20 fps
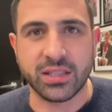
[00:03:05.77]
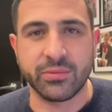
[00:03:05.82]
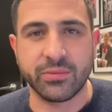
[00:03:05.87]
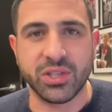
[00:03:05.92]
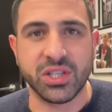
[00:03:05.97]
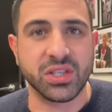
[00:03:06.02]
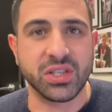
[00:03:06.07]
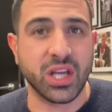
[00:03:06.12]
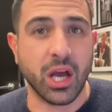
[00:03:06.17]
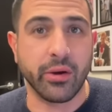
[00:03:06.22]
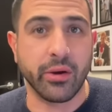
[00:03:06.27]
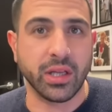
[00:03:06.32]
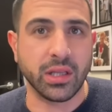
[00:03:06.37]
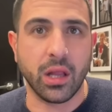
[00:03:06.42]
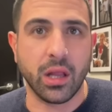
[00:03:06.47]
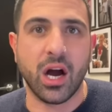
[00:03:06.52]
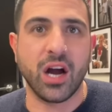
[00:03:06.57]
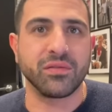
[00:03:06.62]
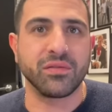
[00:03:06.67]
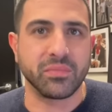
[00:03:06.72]
which is going
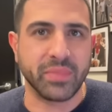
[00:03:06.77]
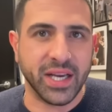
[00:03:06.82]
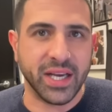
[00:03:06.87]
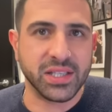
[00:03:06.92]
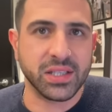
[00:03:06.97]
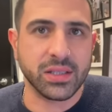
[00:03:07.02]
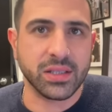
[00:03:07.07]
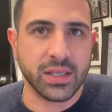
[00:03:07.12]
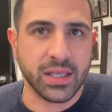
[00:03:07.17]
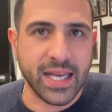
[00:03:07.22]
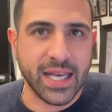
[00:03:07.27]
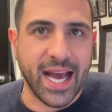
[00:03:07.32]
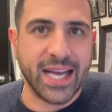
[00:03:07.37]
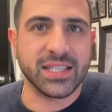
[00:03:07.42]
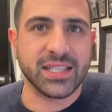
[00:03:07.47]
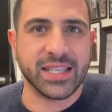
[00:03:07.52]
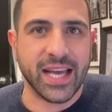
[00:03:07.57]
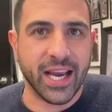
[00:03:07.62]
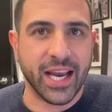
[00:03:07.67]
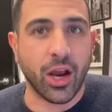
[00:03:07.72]
live on basically the
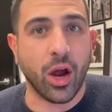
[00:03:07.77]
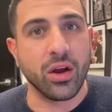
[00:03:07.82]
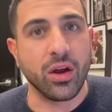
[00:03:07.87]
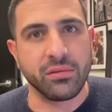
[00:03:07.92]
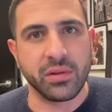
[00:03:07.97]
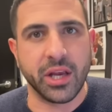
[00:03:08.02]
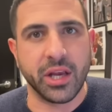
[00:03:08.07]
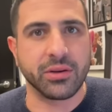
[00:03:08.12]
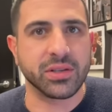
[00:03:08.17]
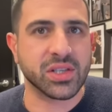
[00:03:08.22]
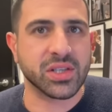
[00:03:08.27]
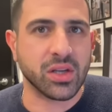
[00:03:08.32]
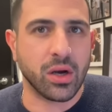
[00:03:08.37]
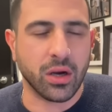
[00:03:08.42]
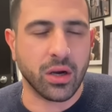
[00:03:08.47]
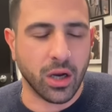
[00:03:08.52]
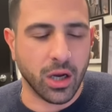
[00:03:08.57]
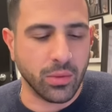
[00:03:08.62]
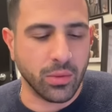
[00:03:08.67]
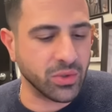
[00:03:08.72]
NASDAQ over there in
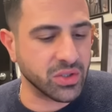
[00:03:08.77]
Stockholm,